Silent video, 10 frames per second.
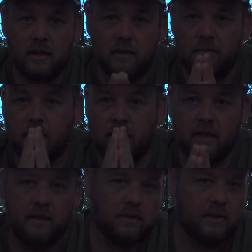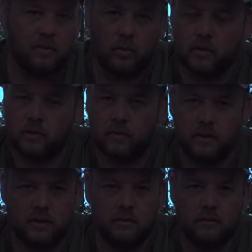I'm trying to keep these short and
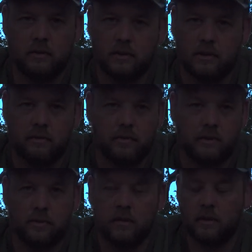sweet, simple.